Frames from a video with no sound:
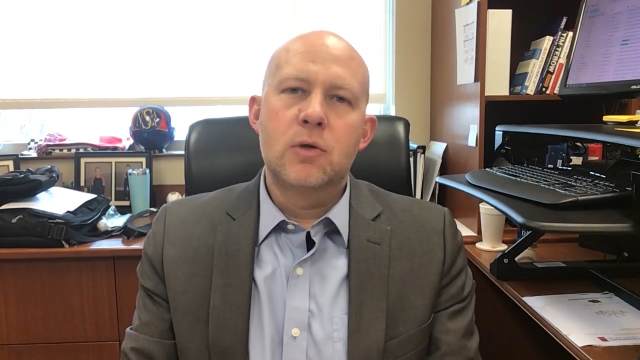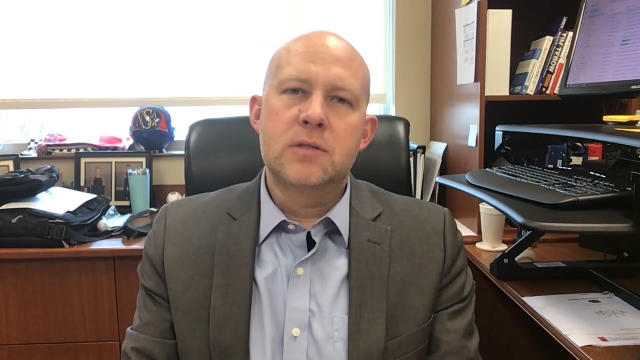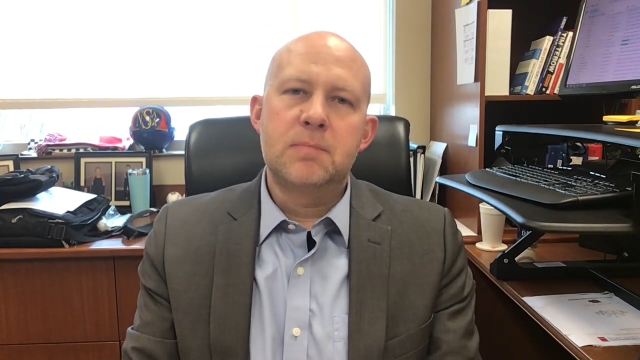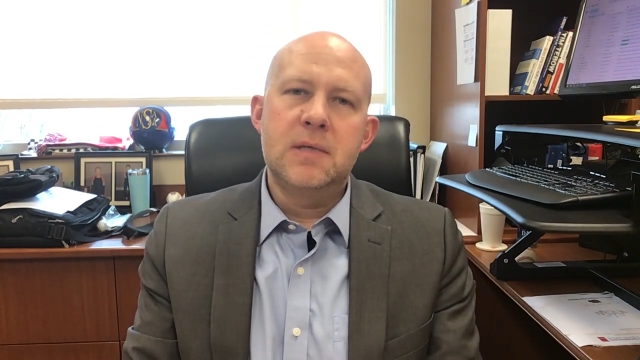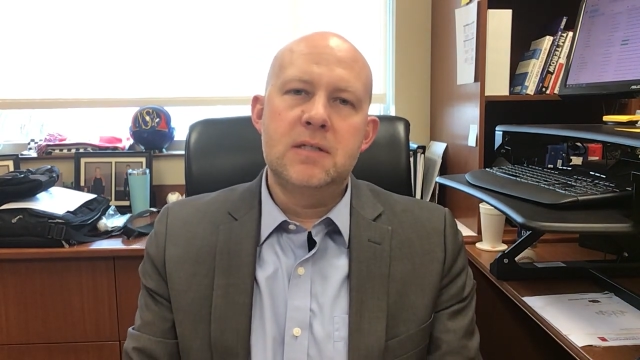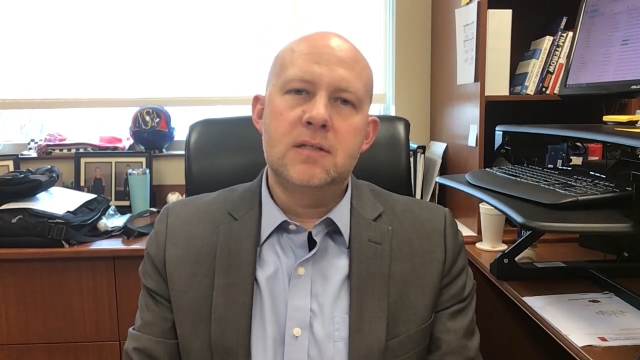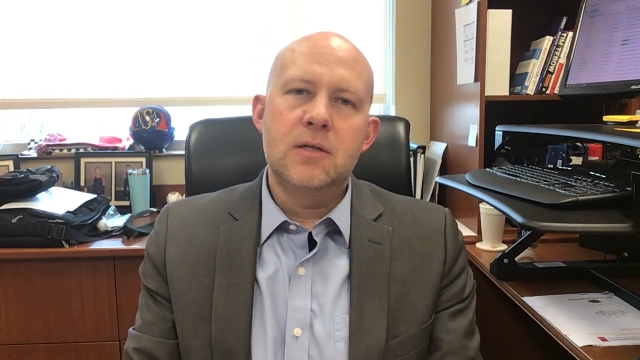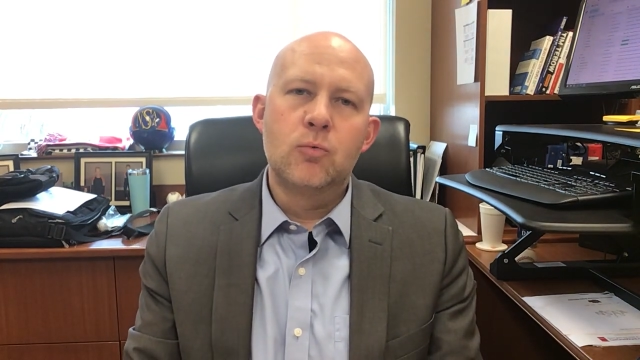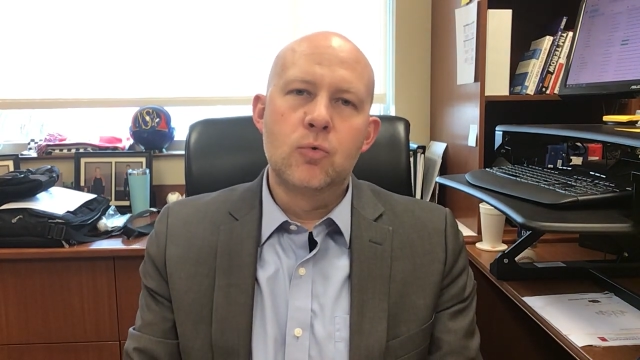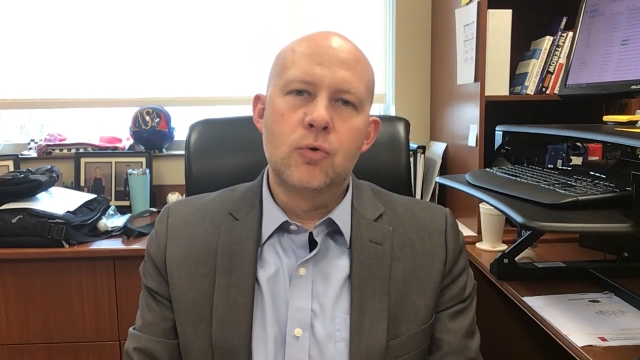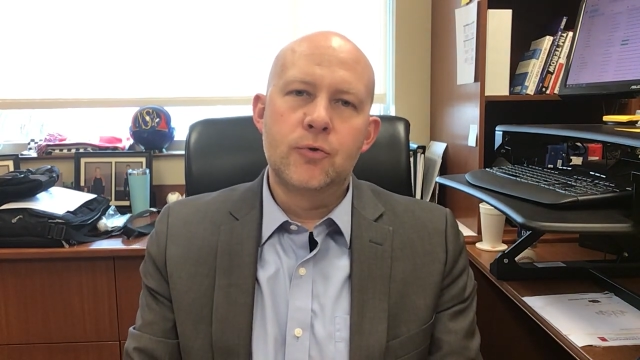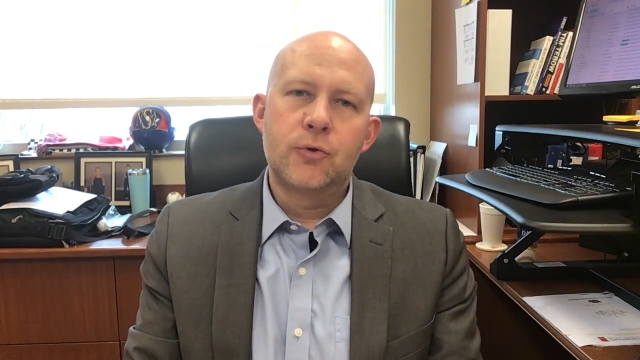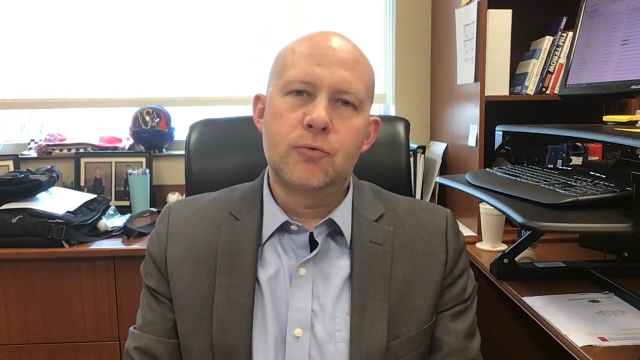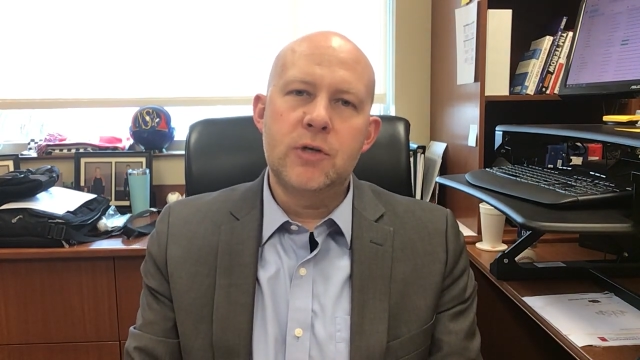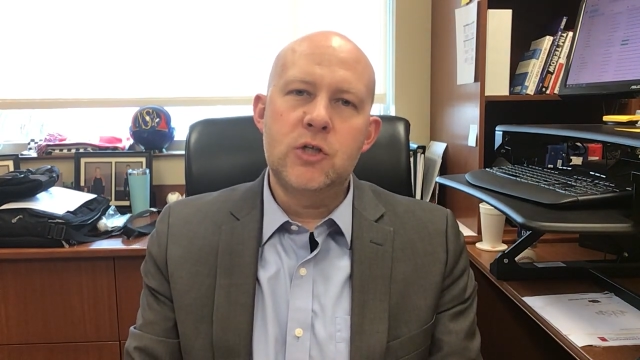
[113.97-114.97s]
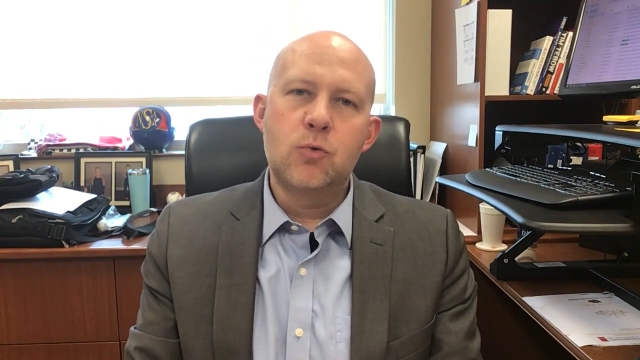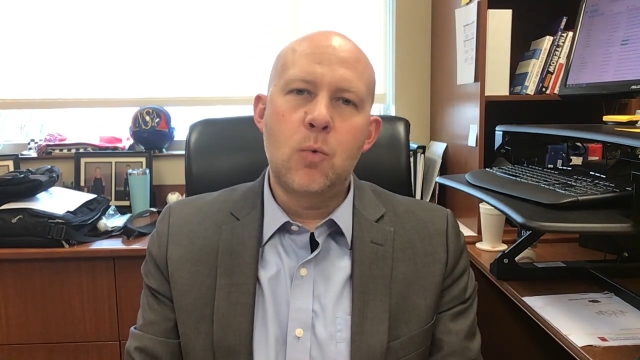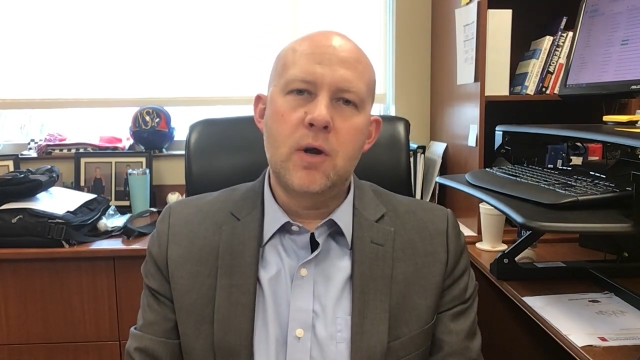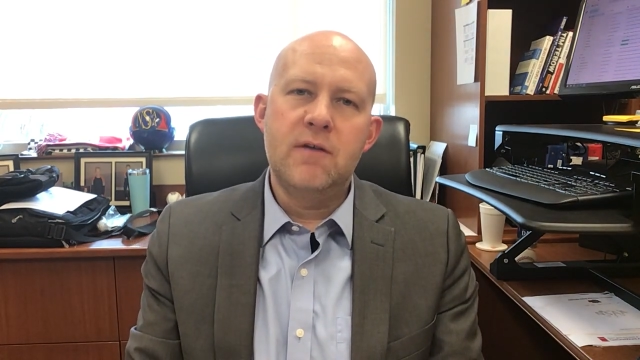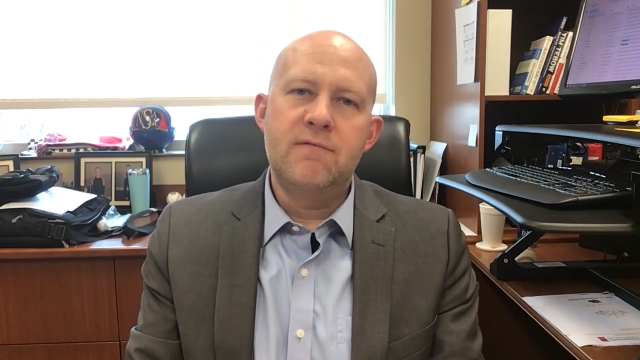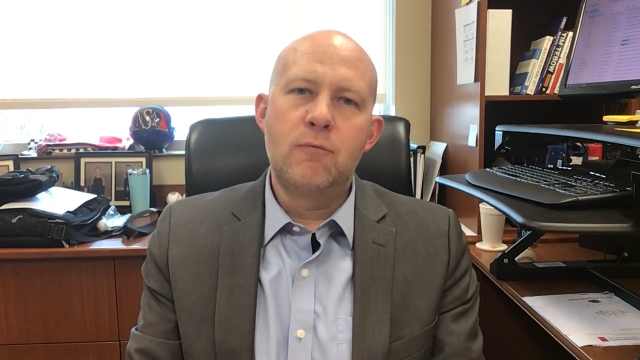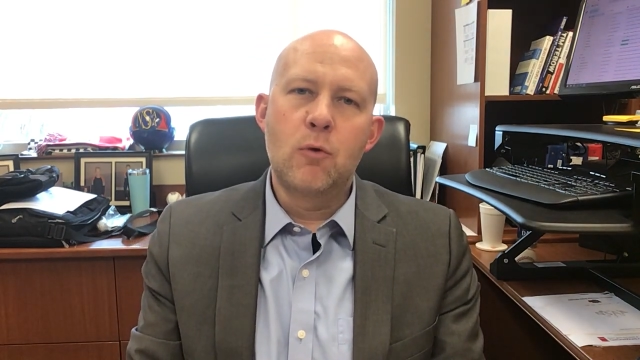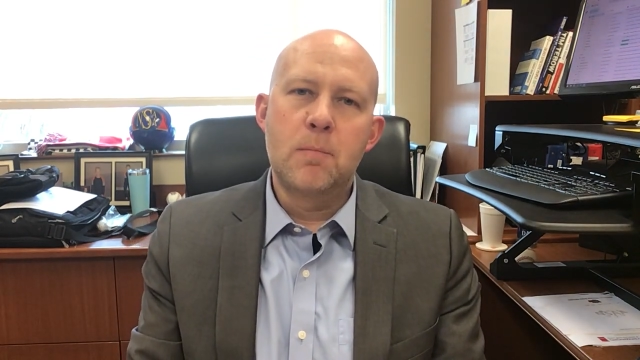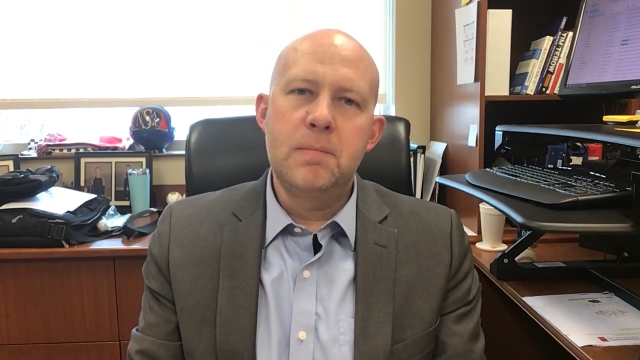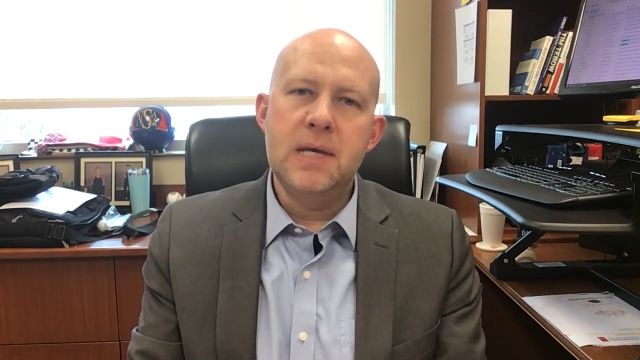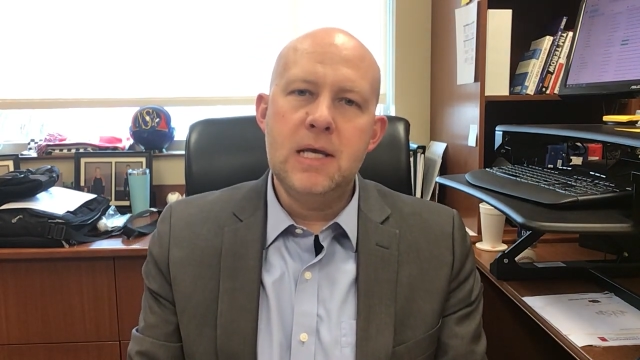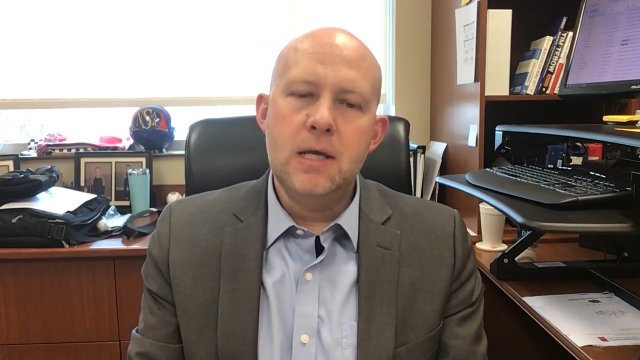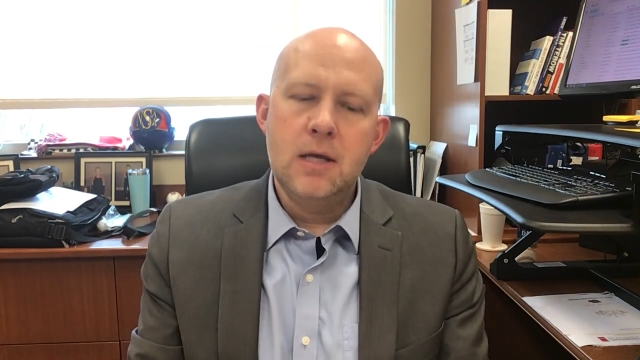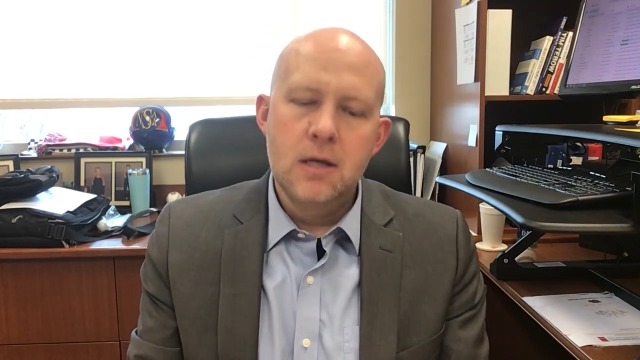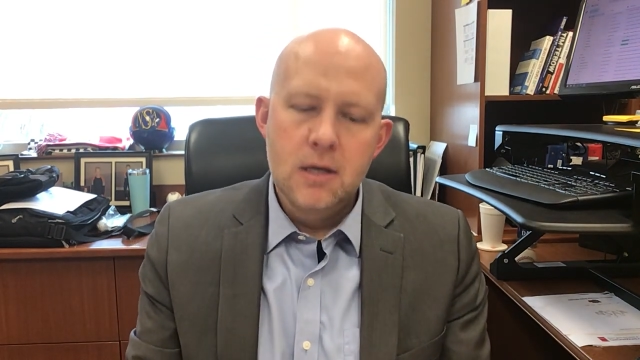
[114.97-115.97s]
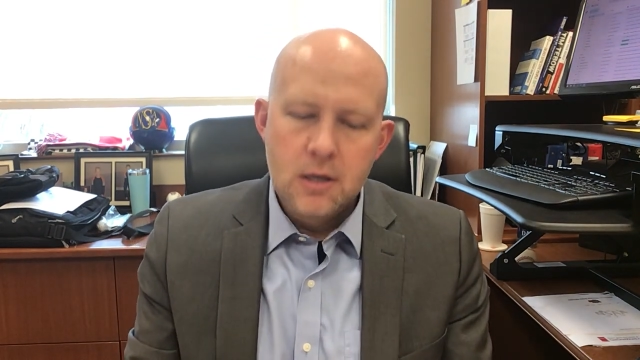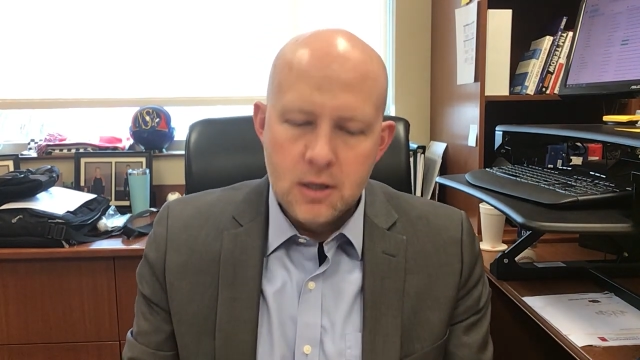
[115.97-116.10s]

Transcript: USBC Rule 324B,